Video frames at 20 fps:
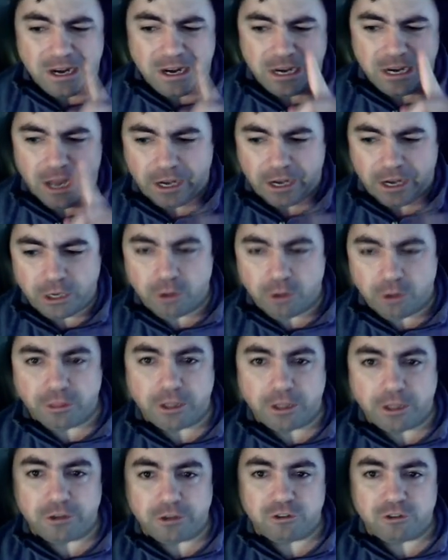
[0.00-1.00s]
Not a good
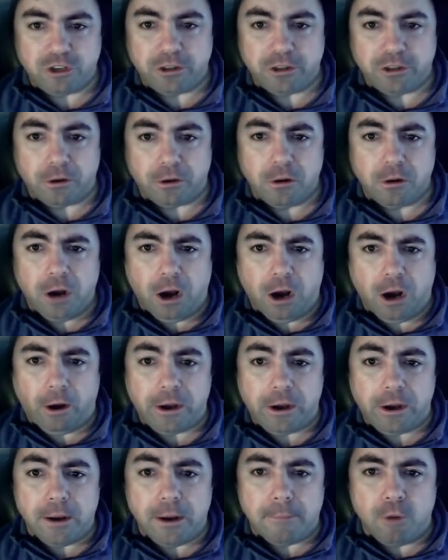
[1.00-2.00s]
thing to see there. All
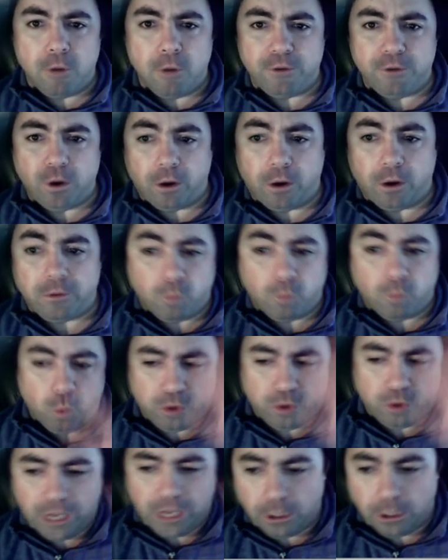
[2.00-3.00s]
right, moving on.
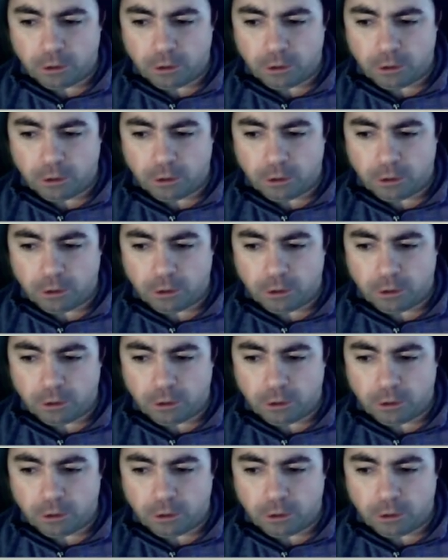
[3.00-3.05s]
We'll take a